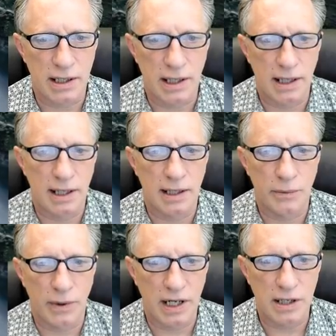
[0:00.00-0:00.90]
Uh,
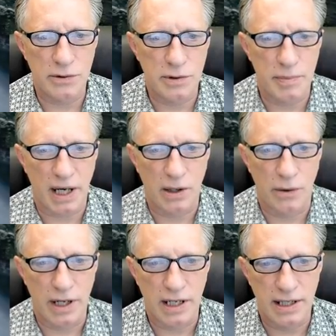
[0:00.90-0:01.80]
we're going to use
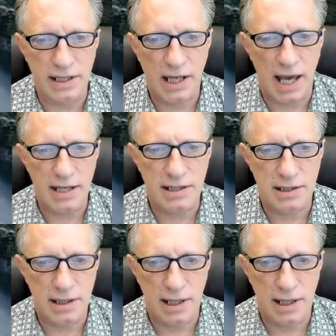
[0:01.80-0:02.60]
Bitcoin in this case.